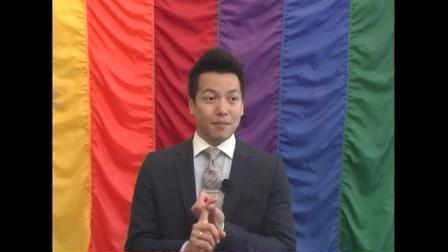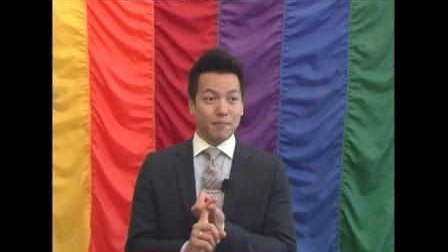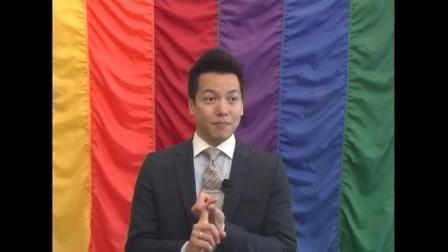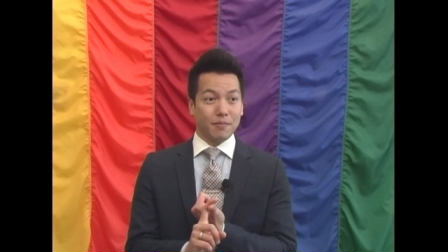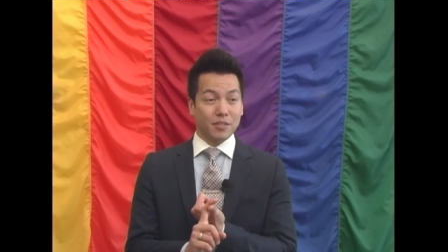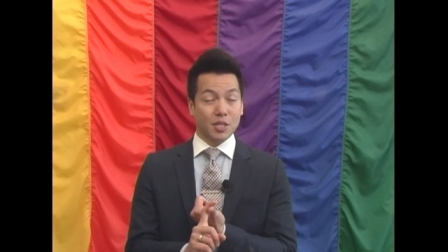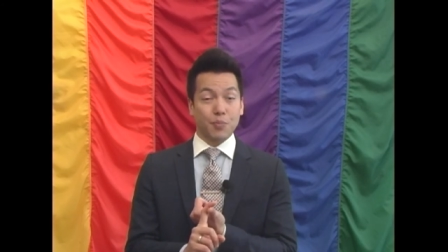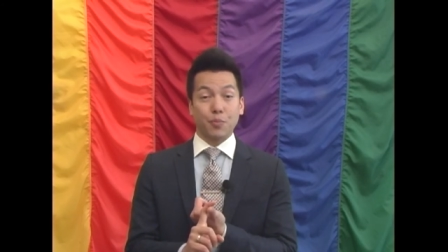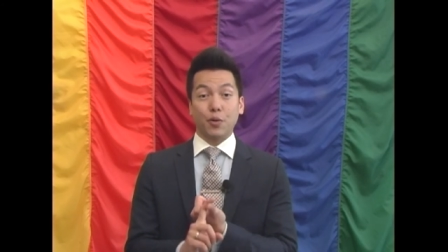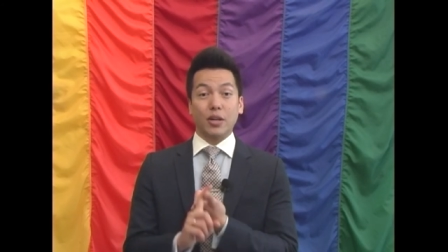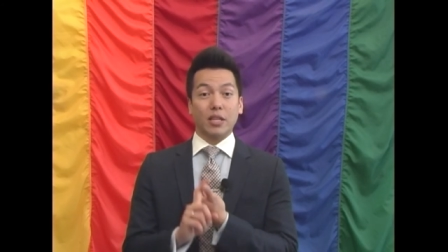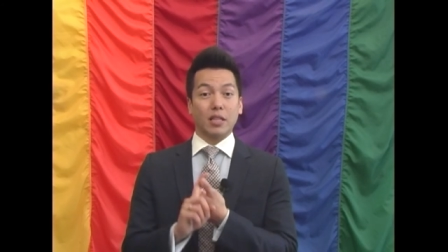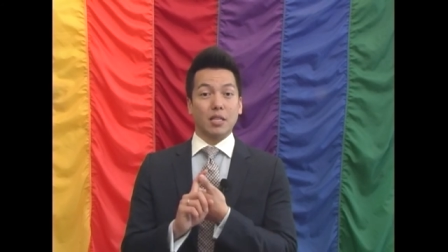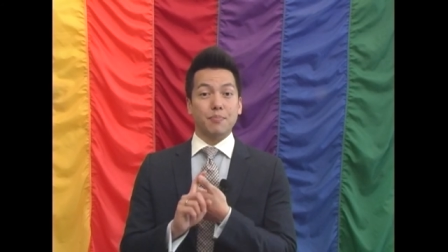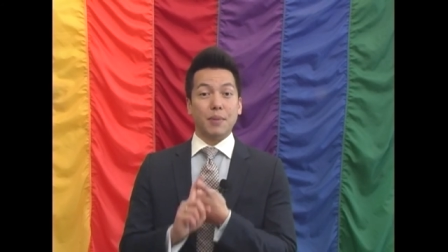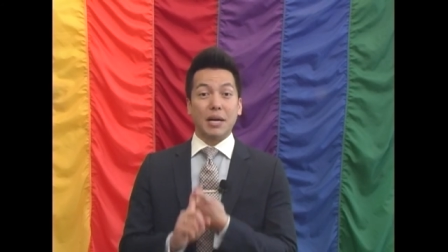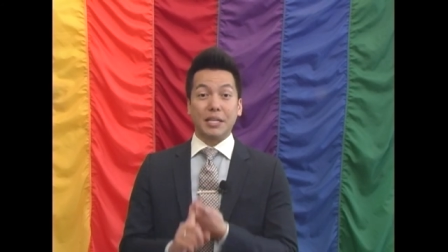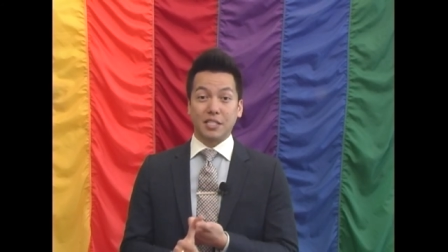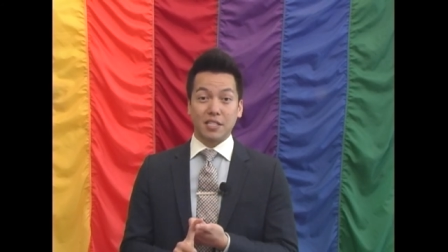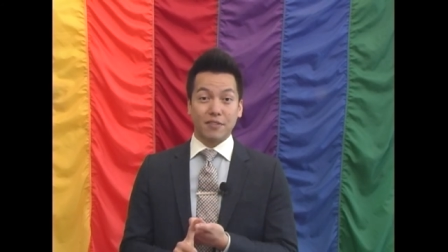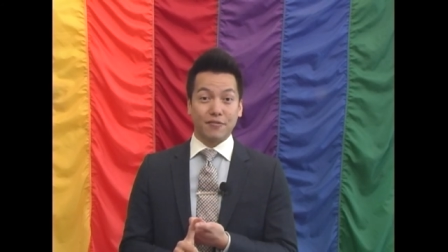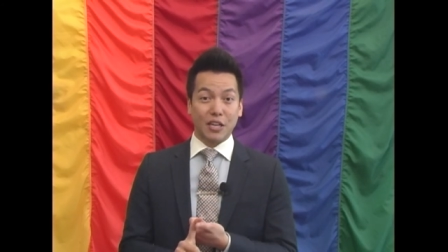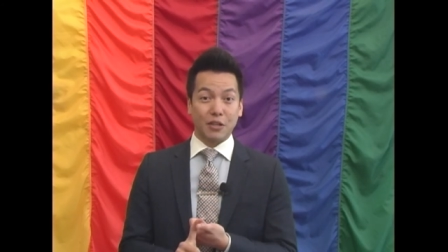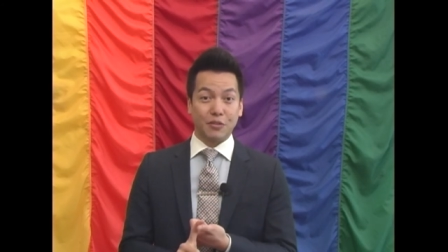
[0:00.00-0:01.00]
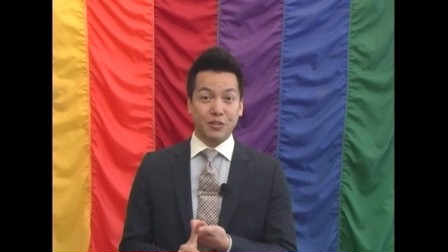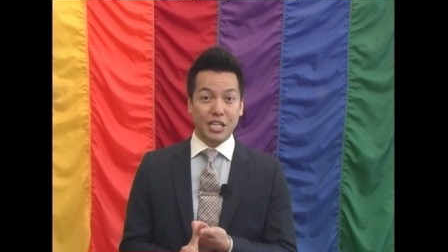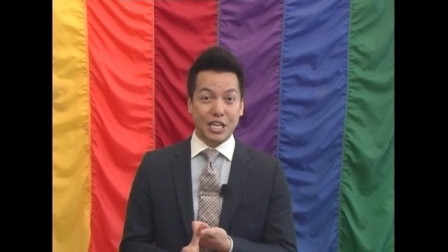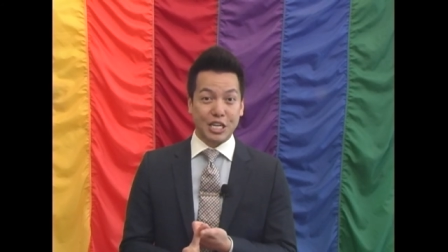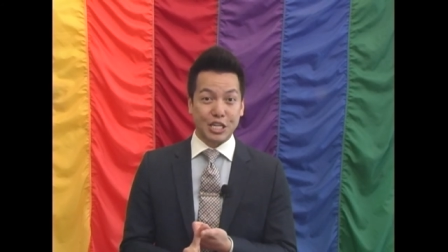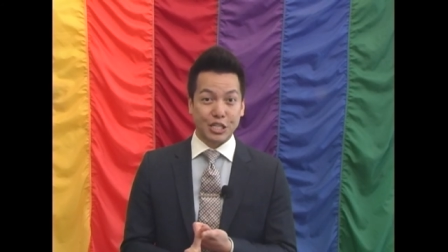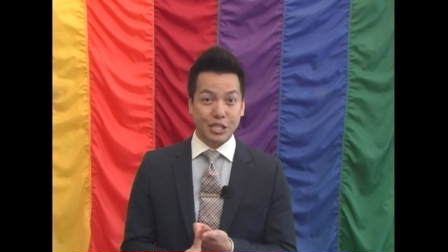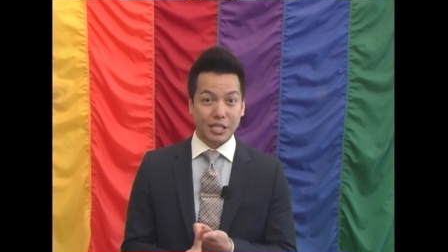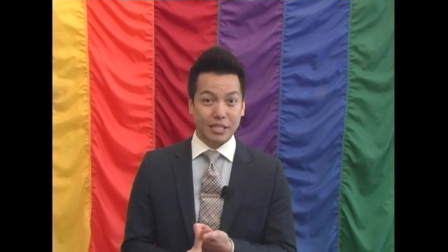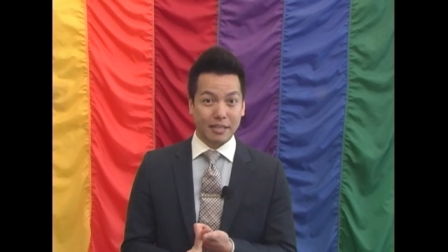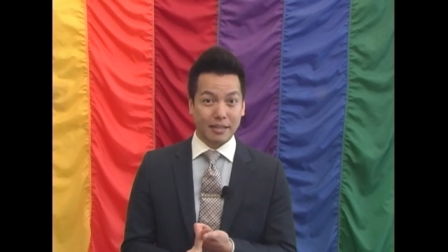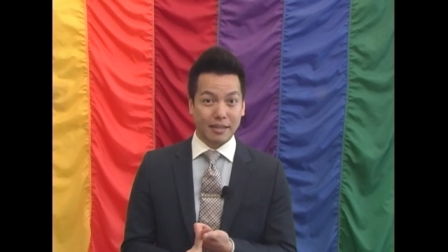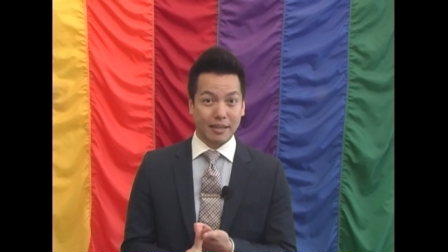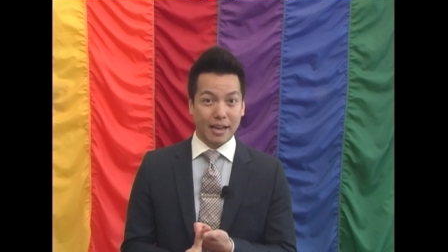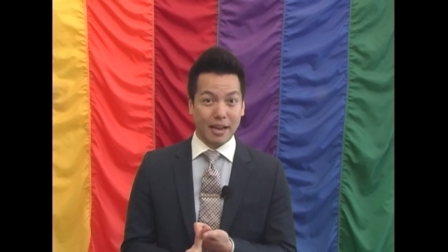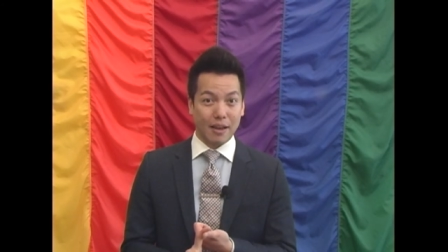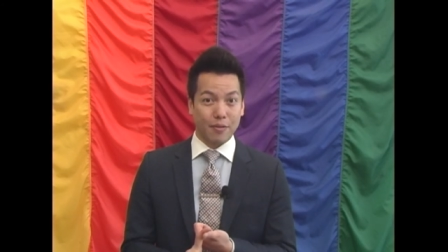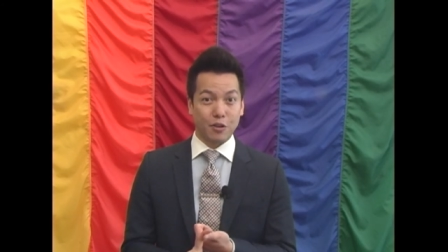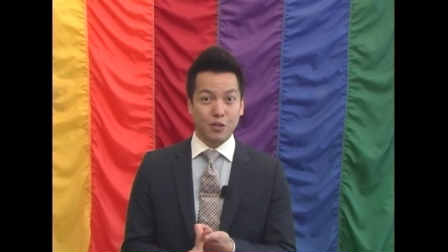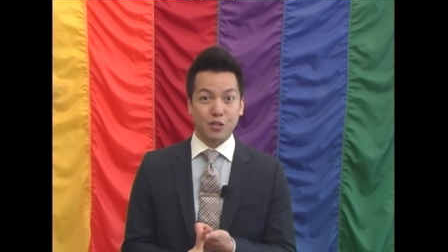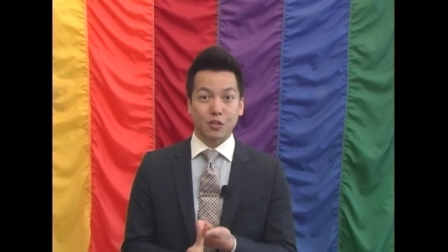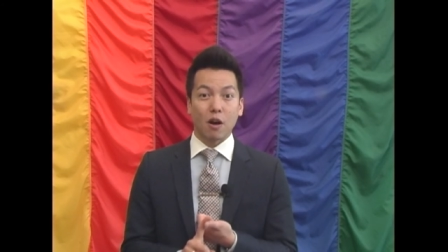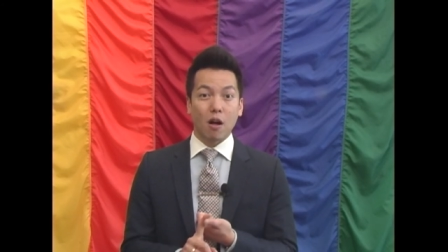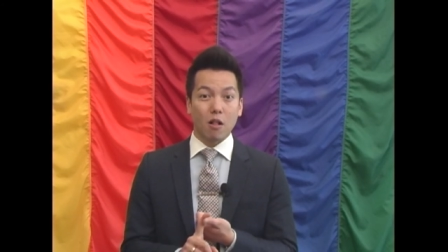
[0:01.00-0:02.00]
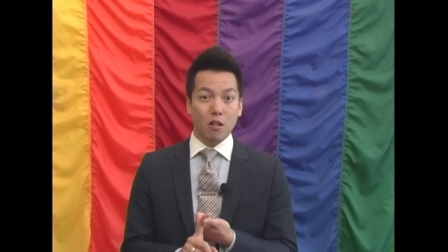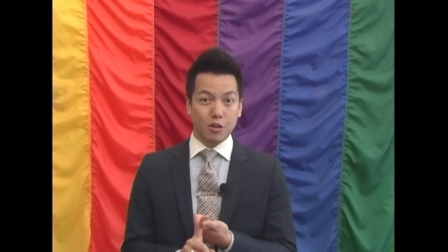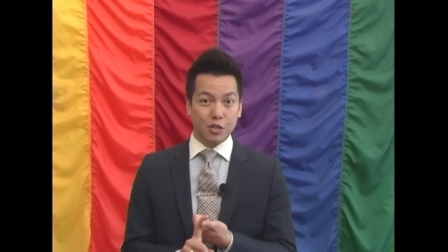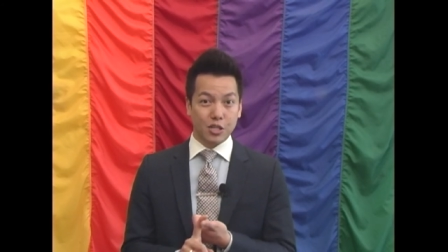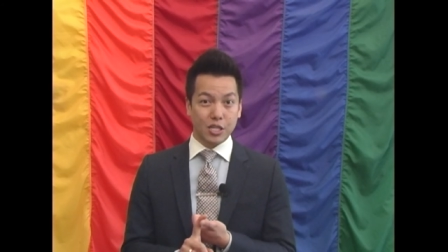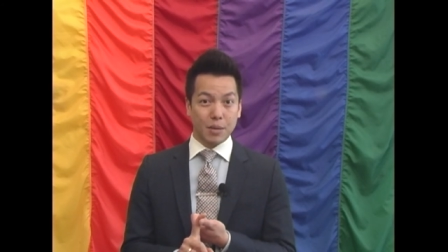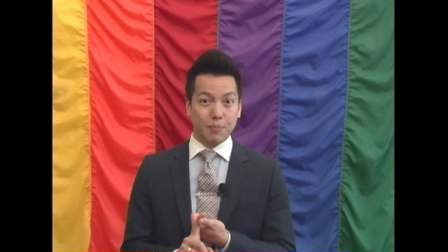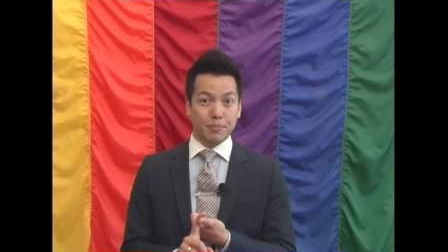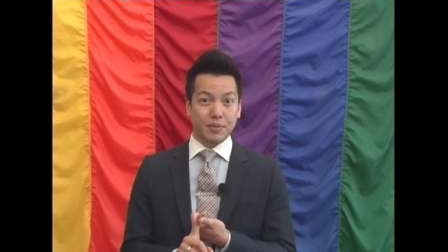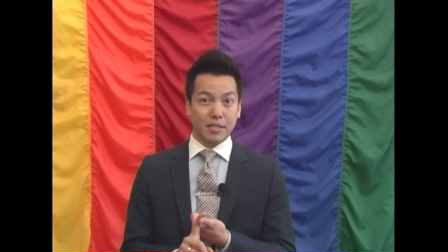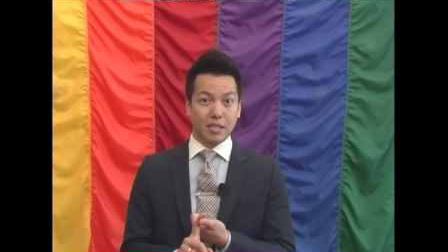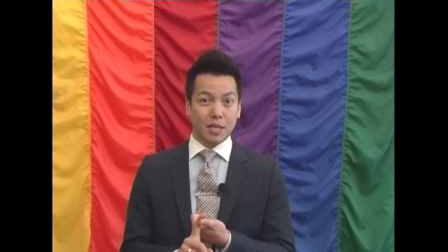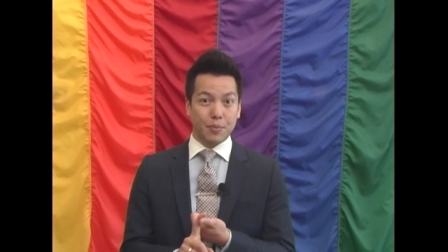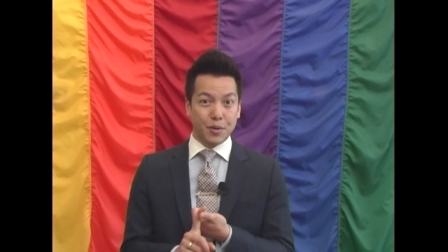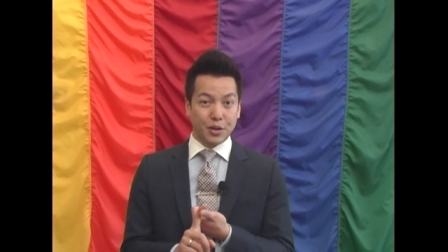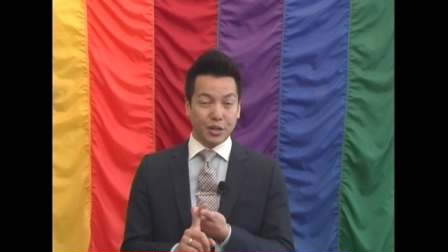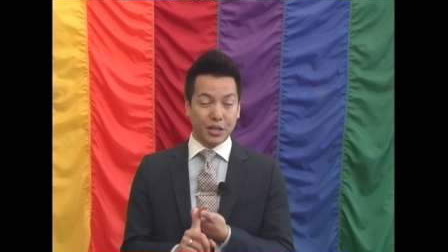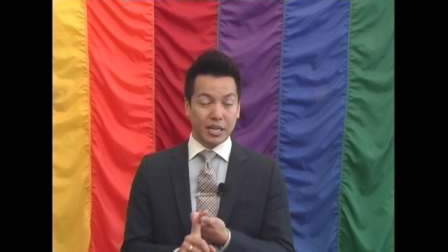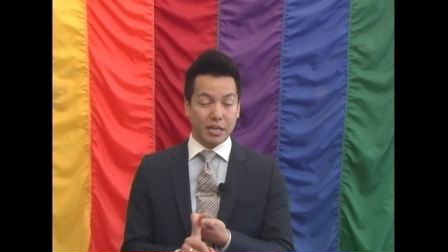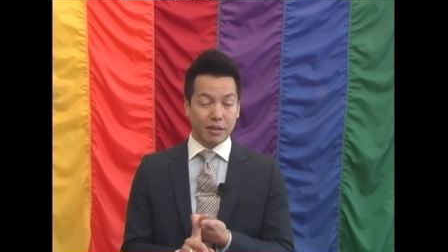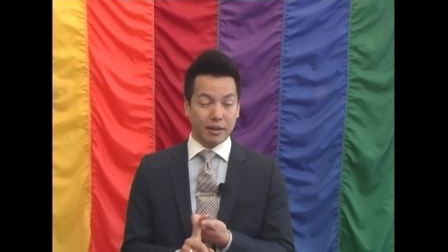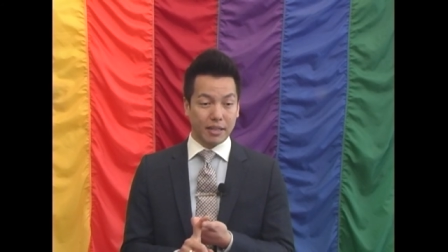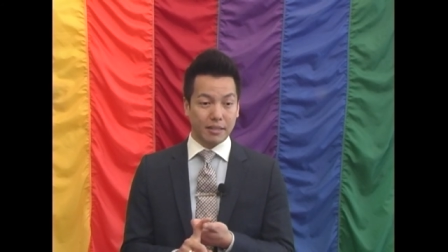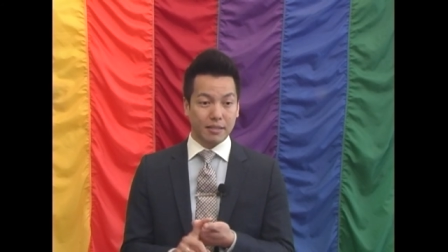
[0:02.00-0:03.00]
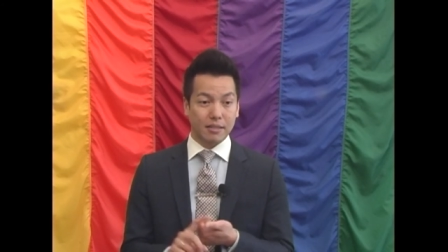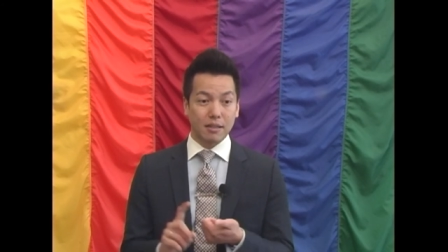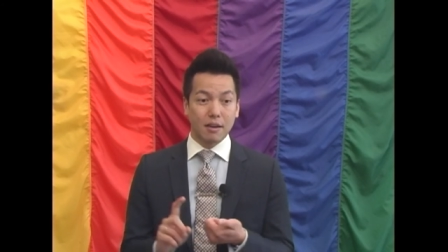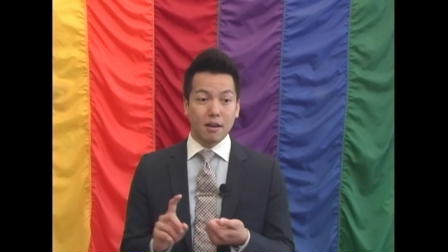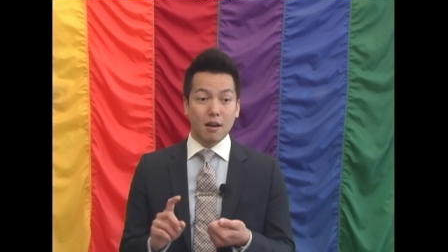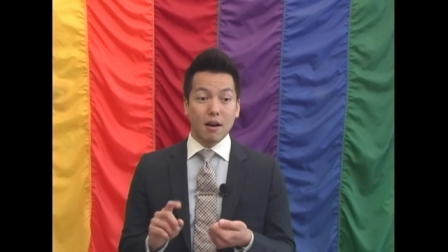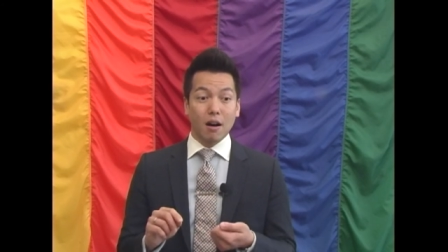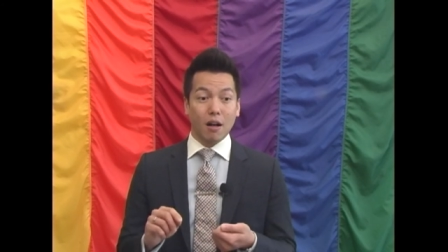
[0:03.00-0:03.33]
Supporting the Mensa Foundation and their scholarships and community grants.